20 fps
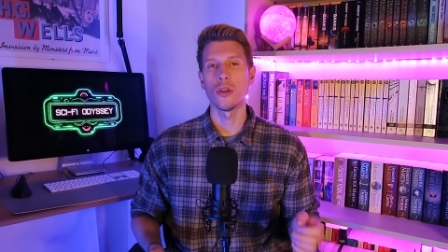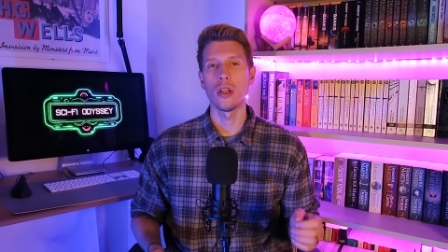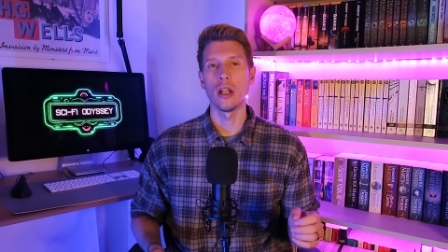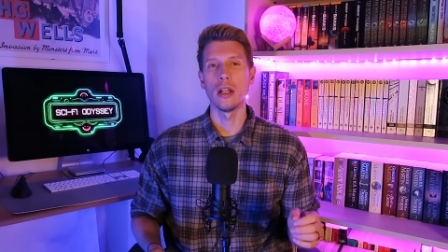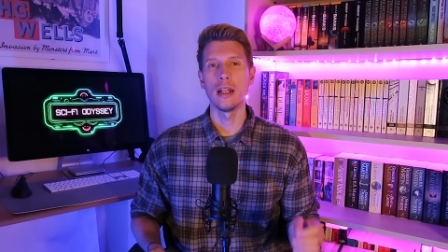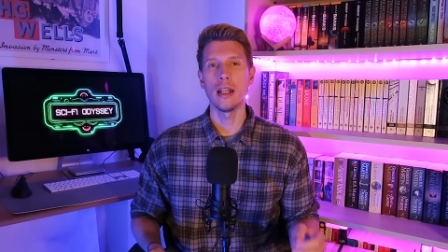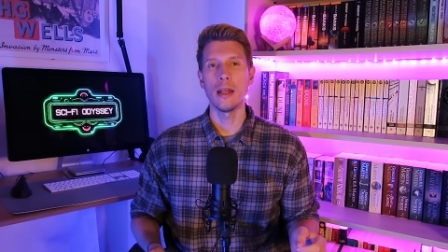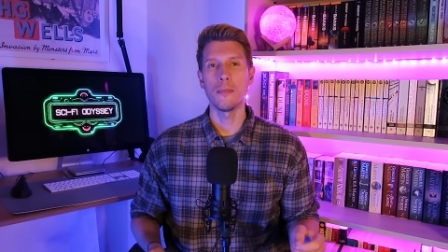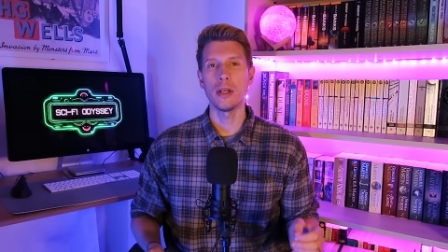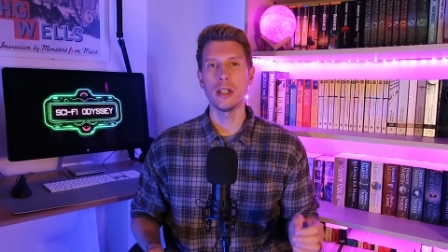to
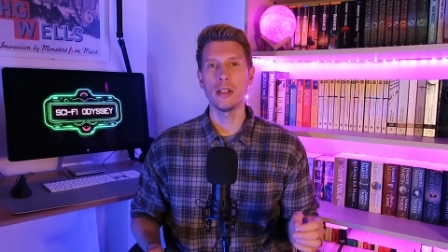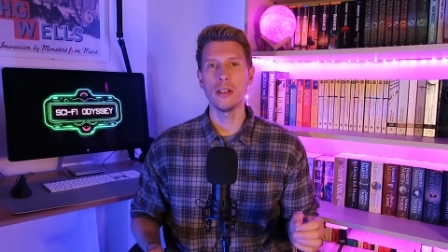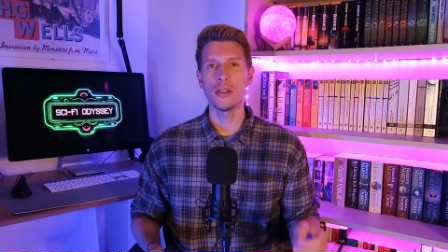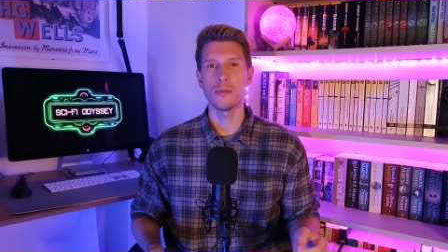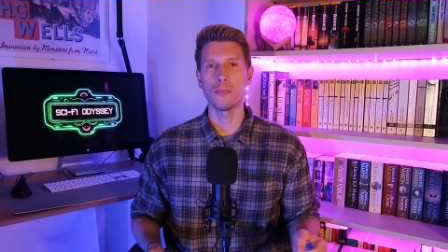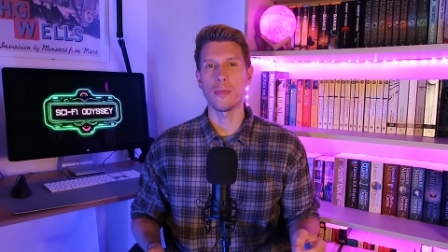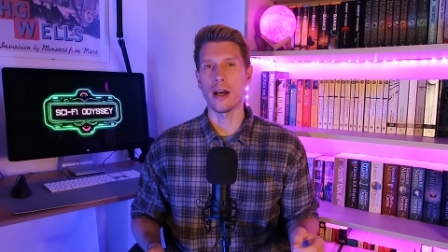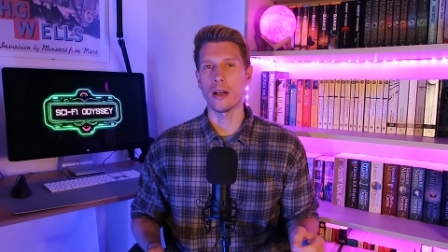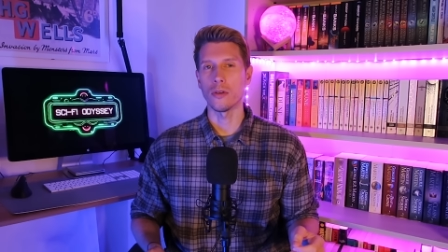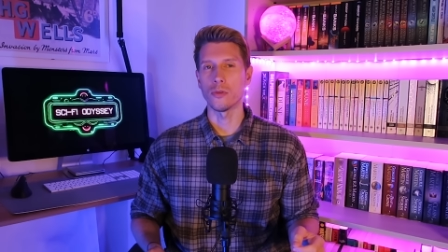the
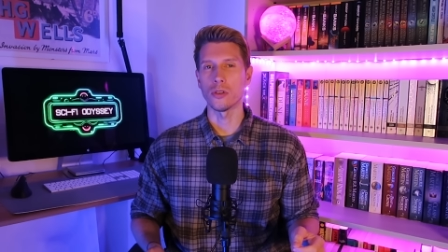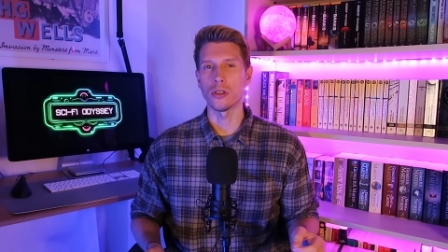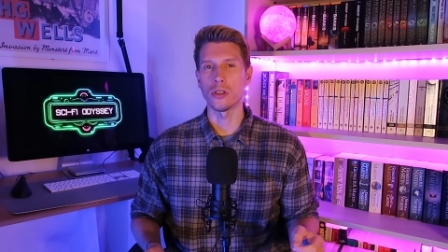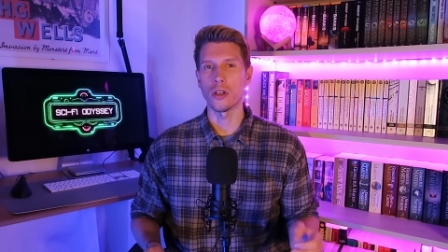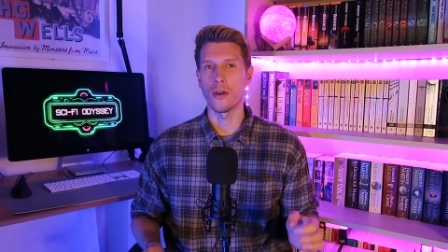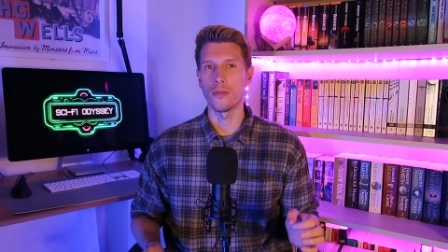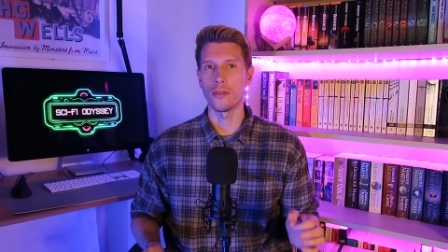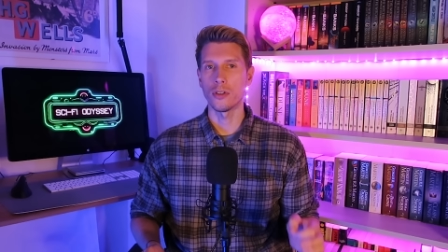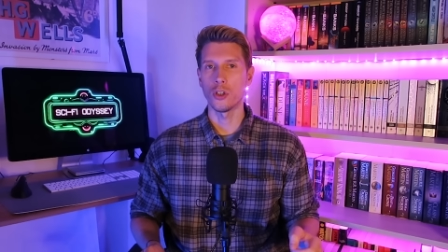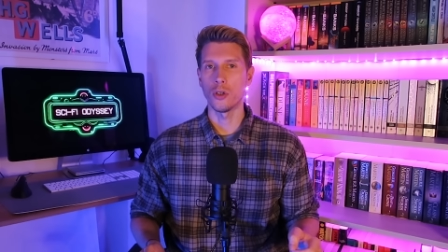limitless
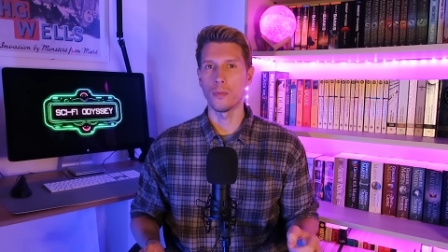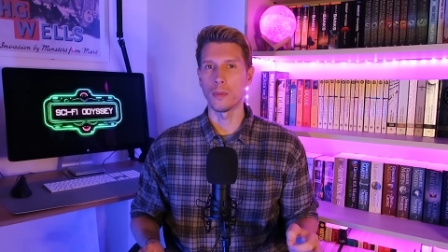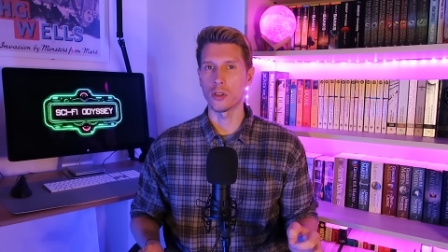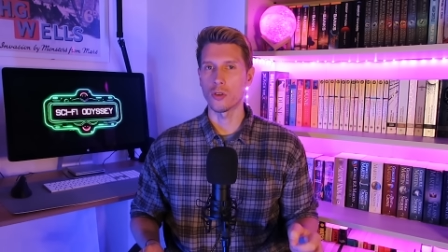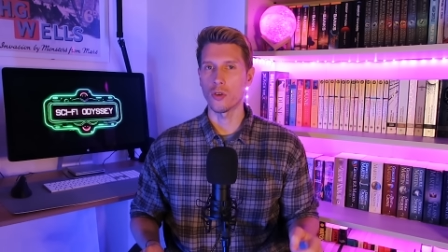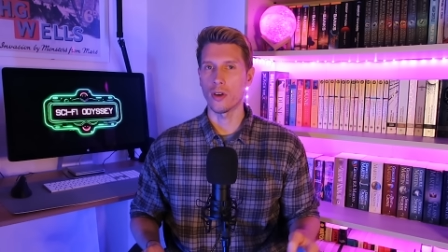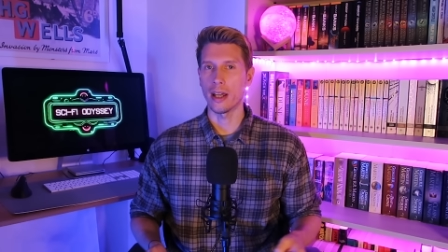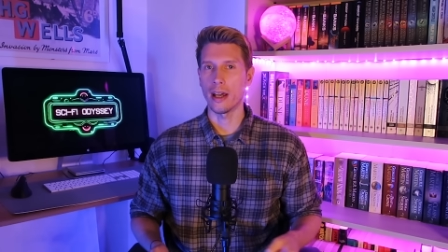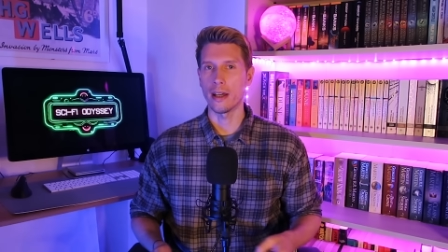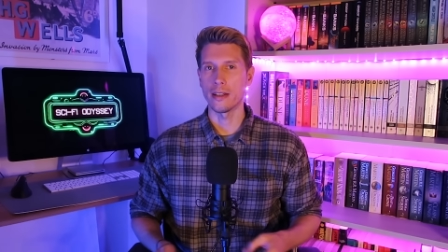bounds of
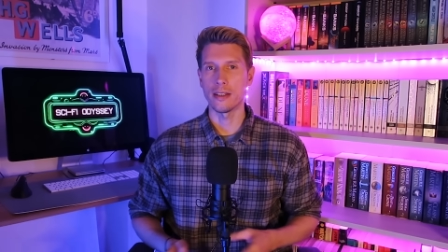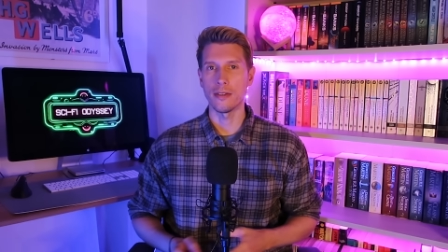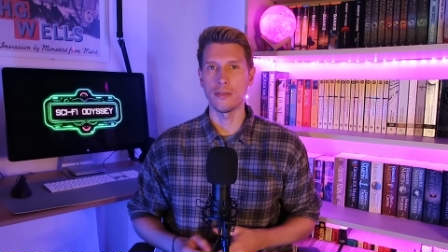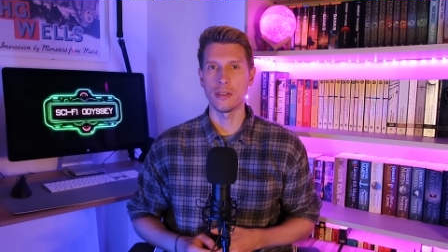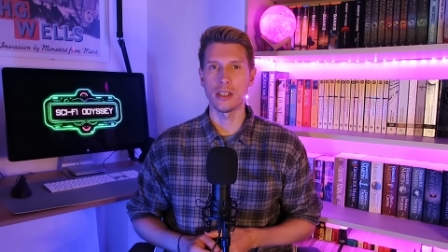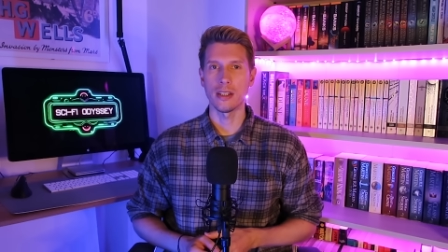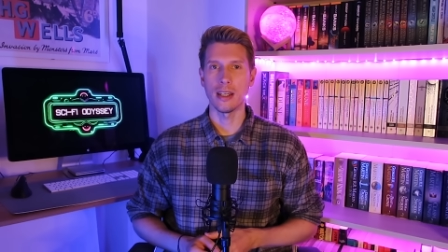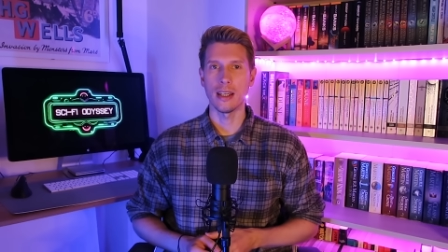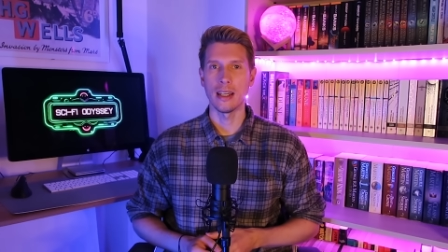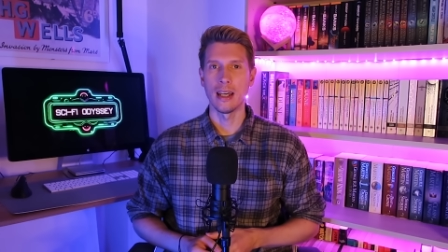human
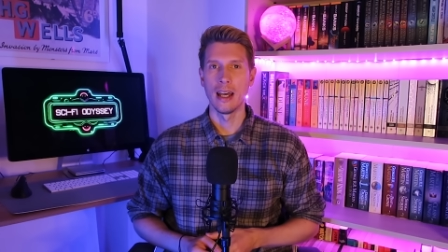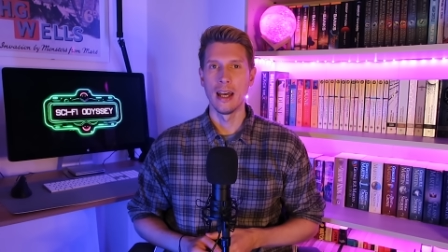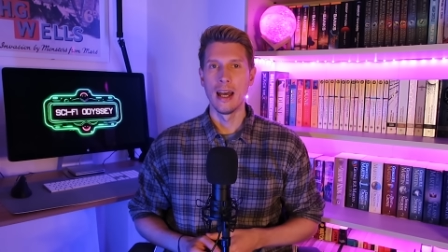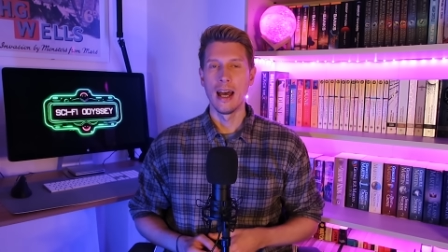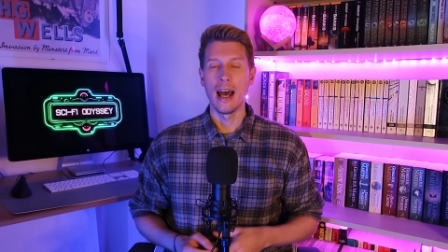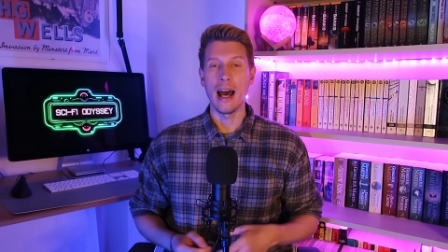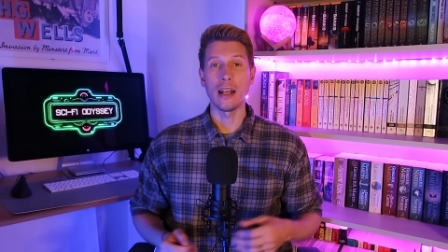creativity